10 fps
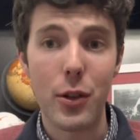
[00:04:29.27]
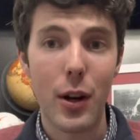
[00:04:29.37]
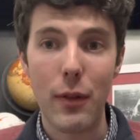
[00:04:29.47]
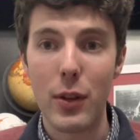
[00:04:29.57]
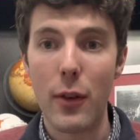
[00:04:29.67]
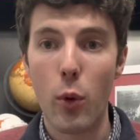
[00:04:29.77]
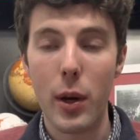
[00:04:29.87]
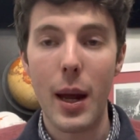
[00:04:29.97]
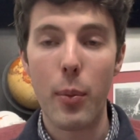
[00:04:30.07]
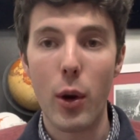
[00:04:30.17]
You're going to have to see a
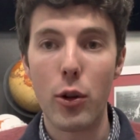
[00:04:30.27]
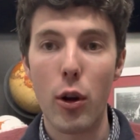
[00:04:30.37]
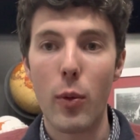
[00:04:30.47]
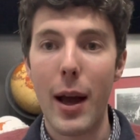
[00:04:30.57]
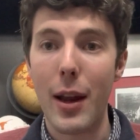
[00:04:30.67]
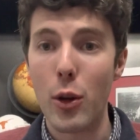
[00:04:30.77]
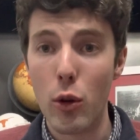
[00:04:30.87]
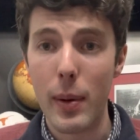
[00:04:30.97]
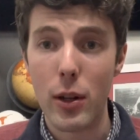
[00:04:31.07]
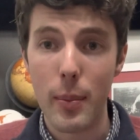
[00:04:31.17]
49-point turnaround. I do
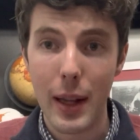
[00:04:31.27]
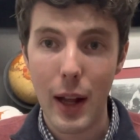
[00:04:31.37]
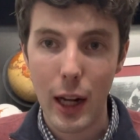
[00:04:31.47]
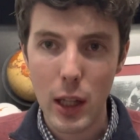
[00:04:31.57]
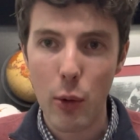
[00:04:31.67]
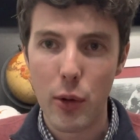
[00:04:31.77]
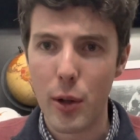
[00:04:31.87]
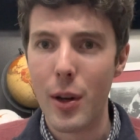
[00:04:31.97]
expect it to be a lot closer.